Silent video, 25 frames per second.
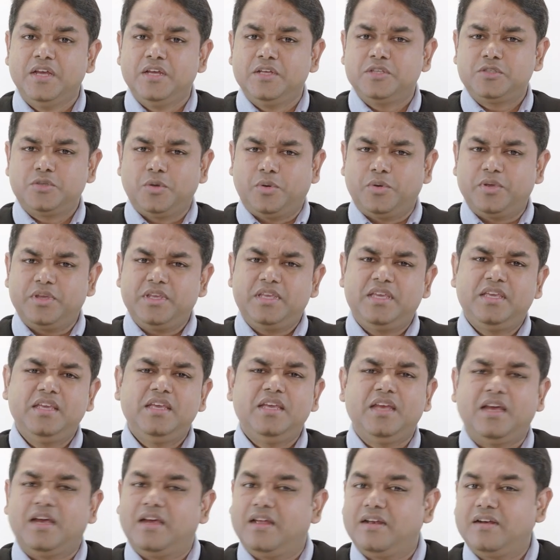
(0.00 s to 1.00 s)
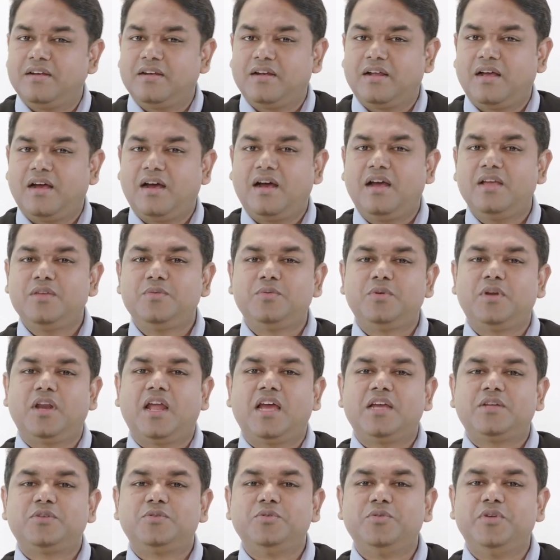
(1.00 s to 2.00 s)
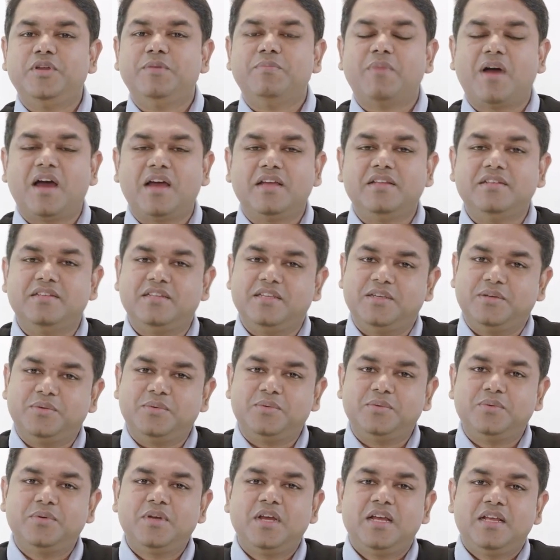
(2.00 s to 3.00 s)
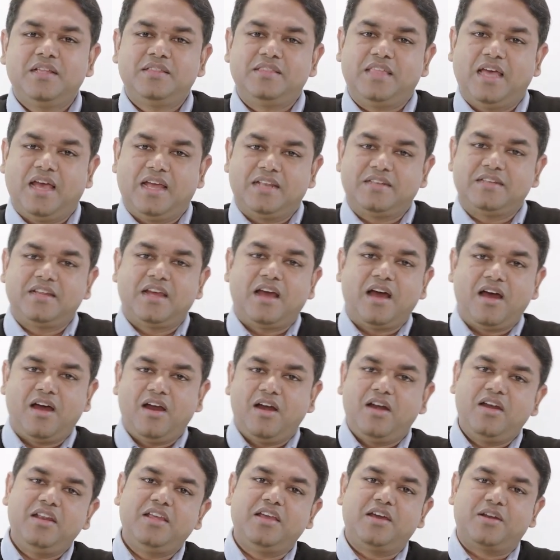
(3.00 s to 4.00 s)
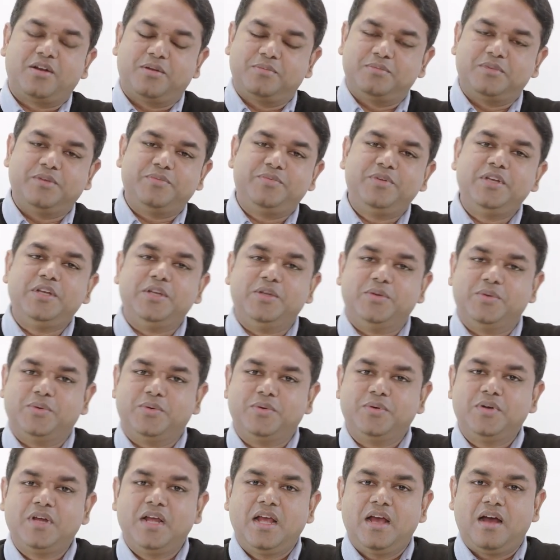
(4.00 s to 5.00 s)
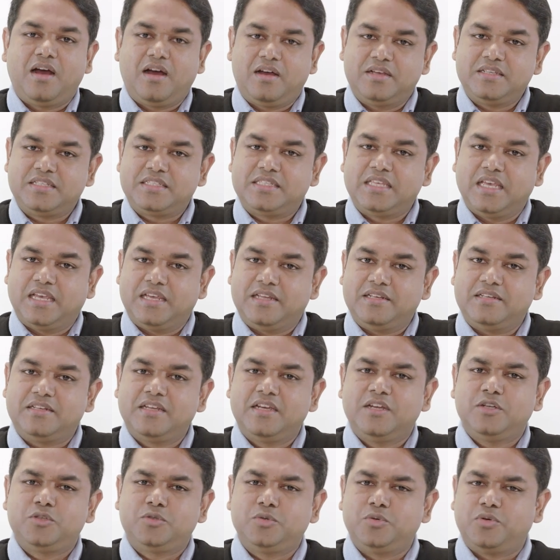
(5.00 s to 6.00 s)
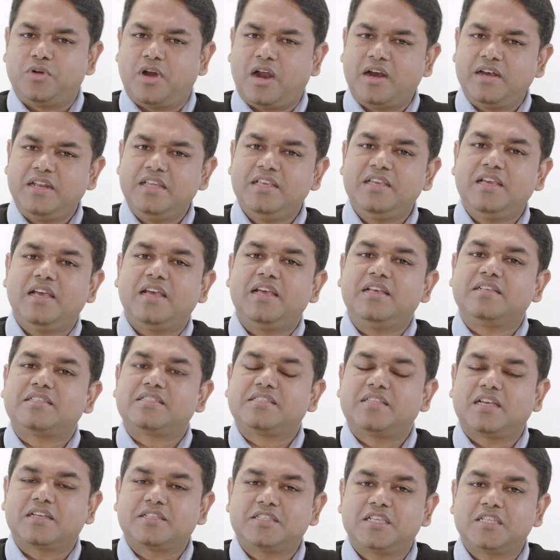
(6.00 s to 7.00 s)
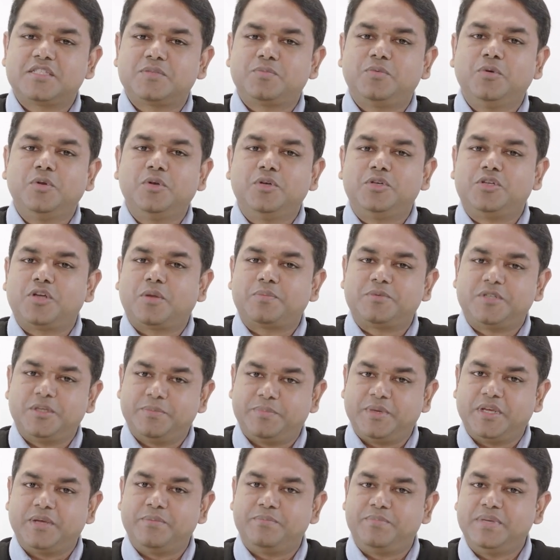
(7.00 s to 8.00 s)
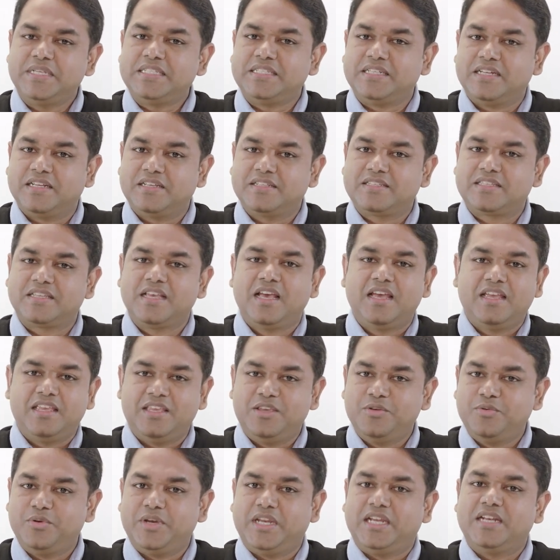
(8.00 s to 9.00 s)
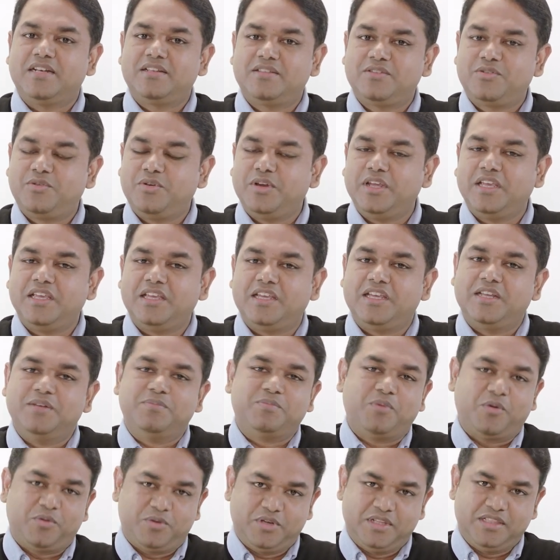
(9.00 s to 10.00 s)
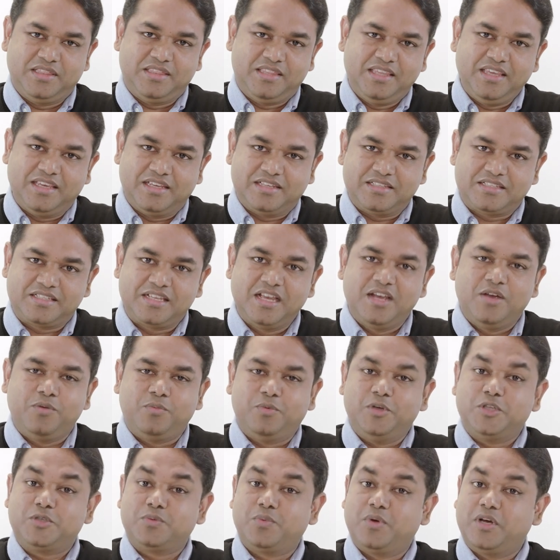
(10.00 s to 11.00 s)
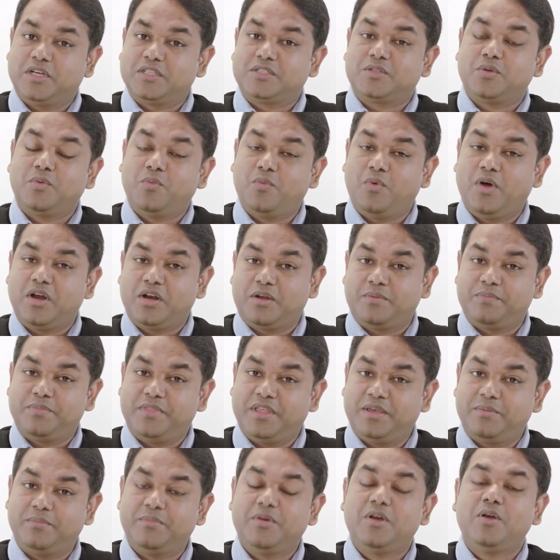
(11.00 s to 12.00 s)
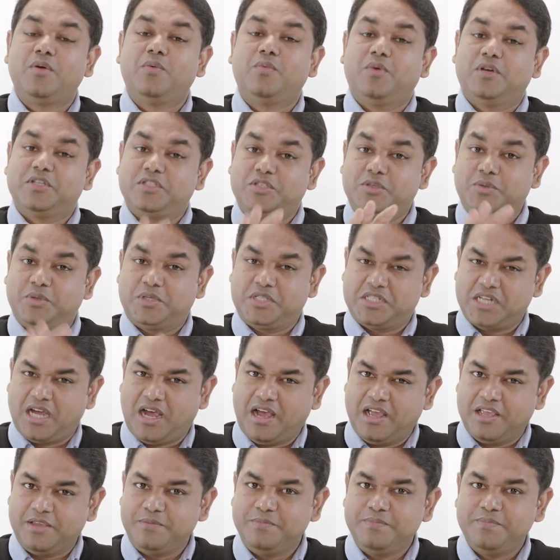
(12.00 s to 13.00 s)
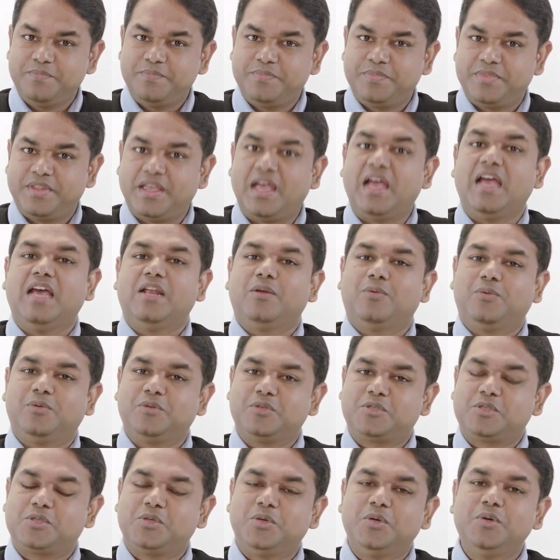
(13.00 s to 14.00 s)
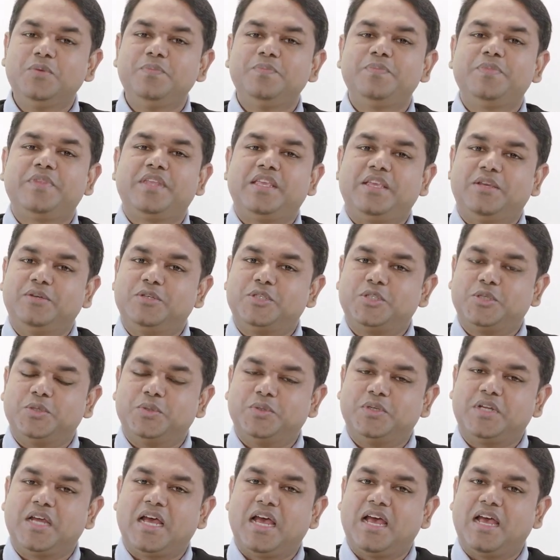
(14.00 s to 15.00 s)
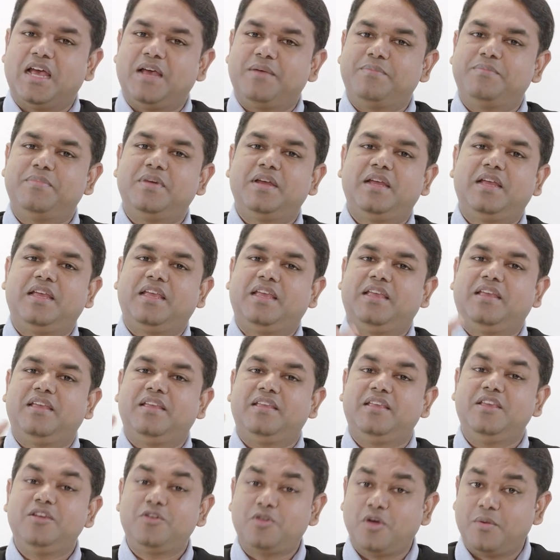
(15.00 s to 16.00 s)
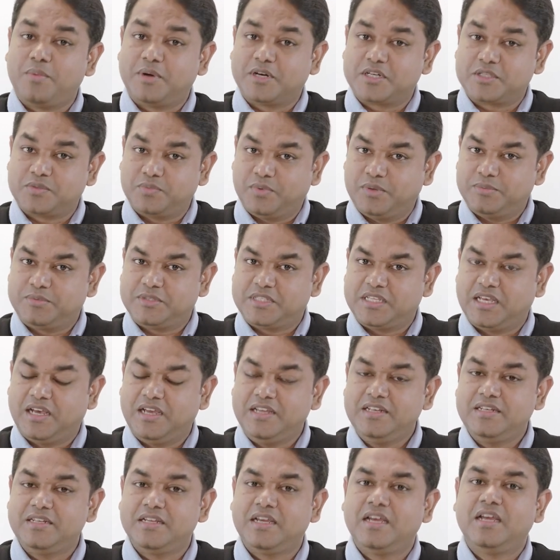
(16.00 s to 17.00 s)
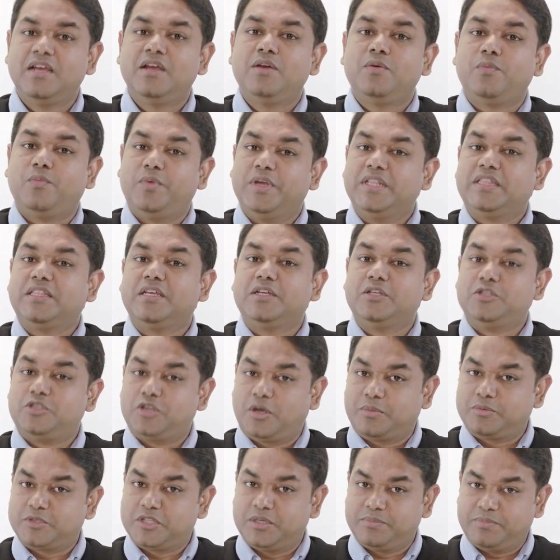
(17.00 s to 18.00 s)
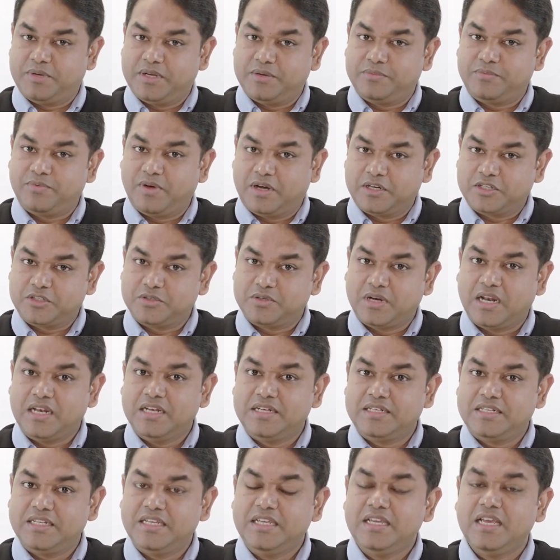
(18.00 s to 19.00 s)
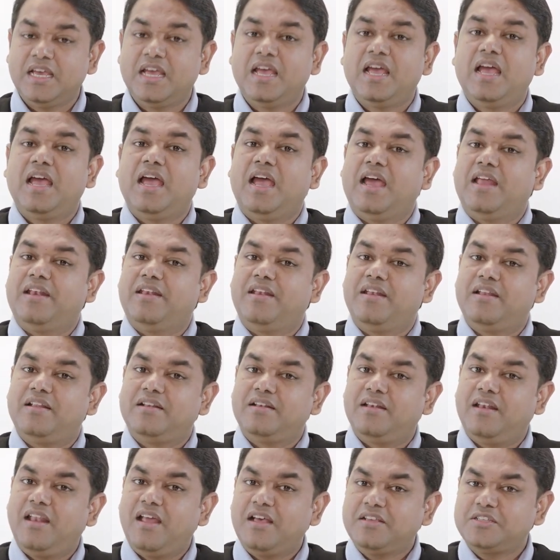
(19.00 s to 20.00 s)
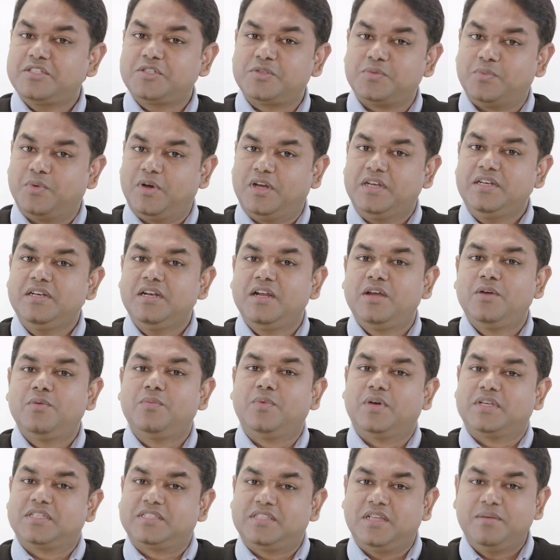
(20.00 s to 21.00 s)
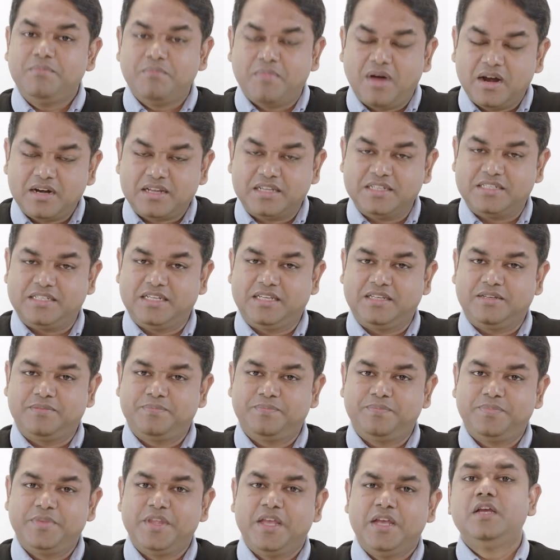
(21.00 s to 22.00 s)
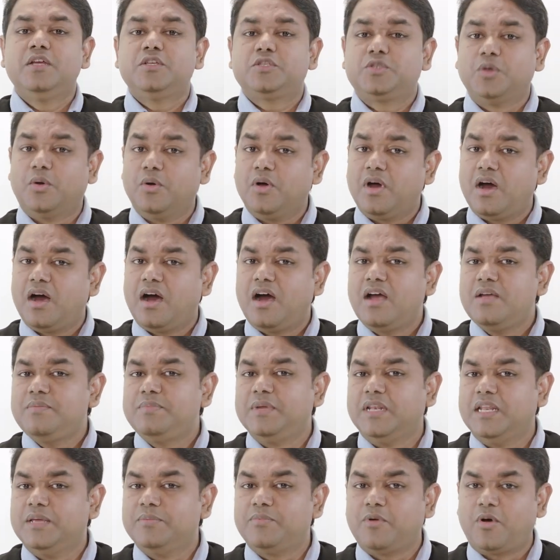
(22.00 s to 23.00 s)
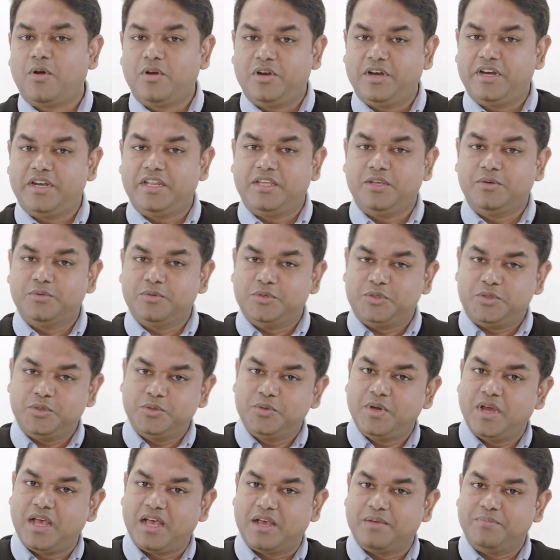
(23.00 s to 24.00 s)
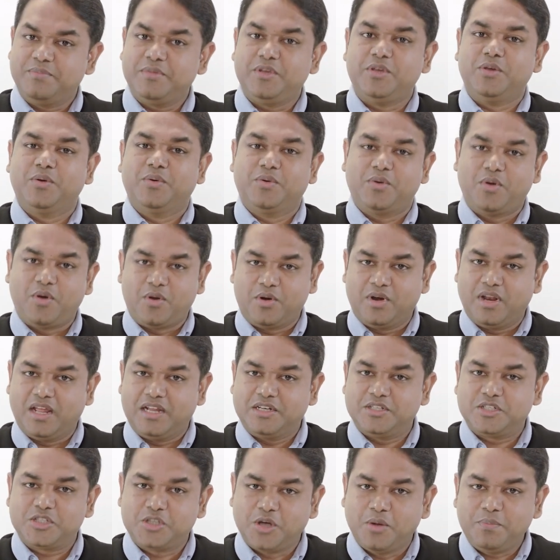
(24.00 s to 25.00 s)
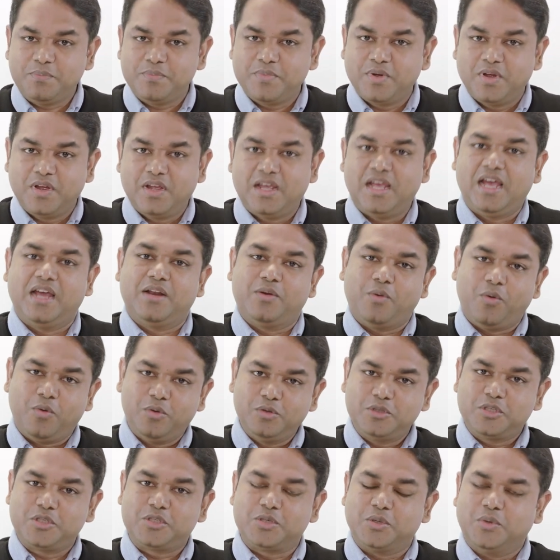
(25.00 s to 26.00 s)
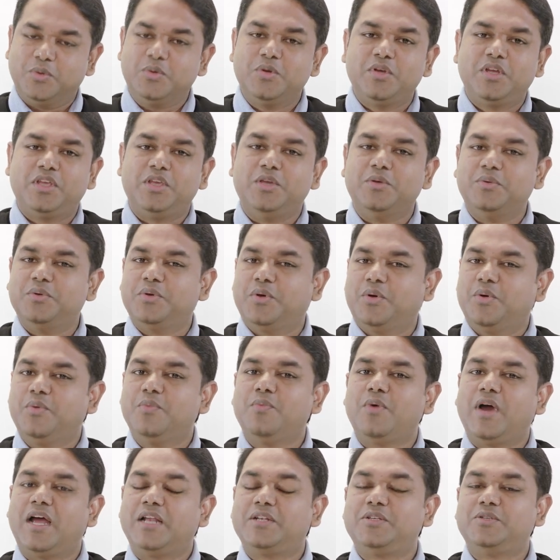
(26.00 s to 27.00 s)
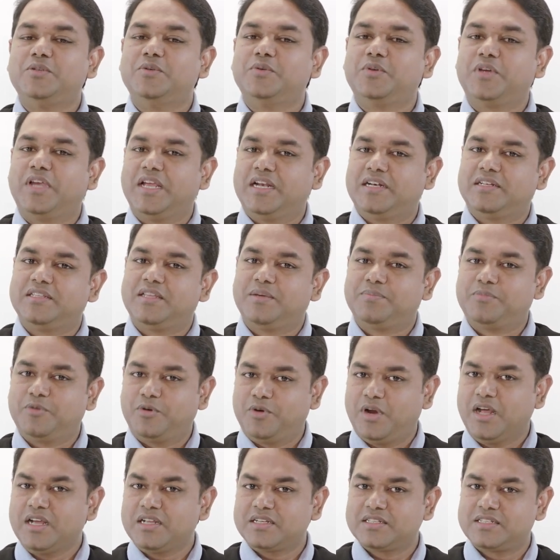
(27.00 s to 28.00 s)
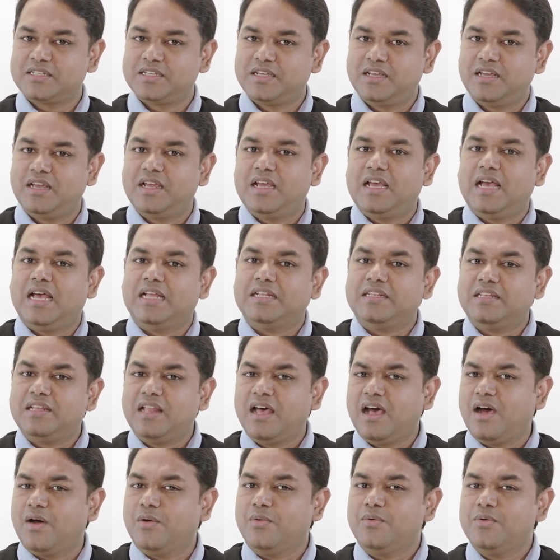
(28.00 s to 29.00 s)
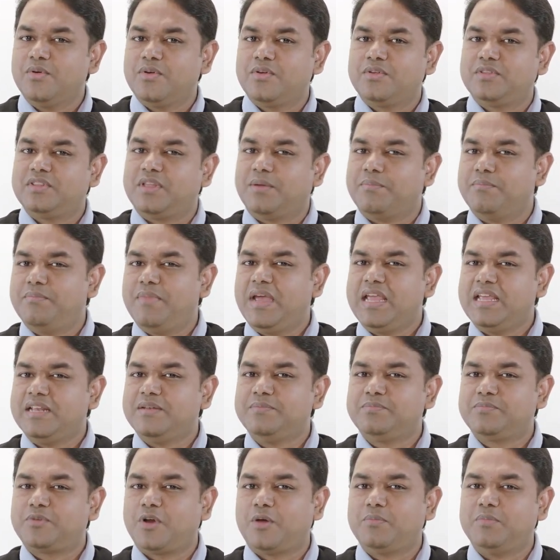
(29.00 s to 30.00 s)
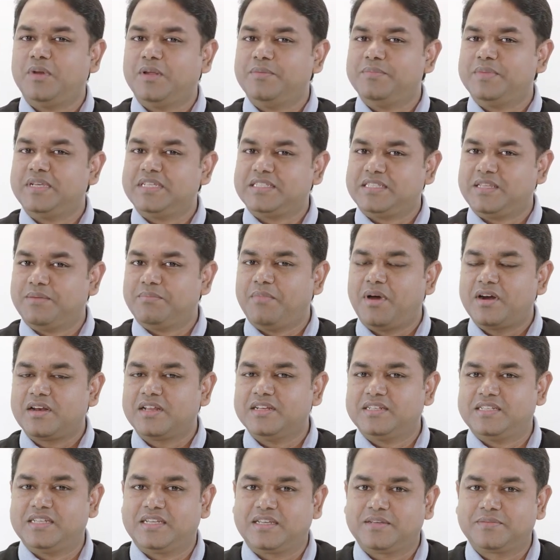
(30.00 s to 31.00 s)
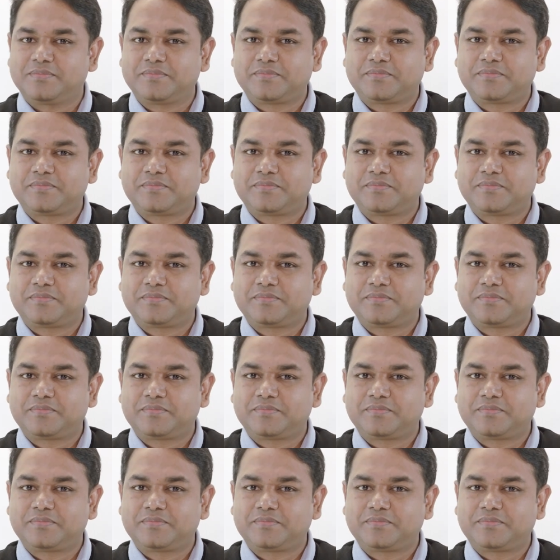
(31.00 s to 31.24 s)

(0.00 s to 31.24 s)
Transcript: So here, I would like to remind you that earlier of the video, I said to running a successful dropshipping business, you need 3 important things, which was one of them was your time, and also you should have a e-commerce website with dropshipping functionality, and last one was the marketing. So I believe already you do have your online shop, and also you know where to get the product, and now the main problem is the marketing.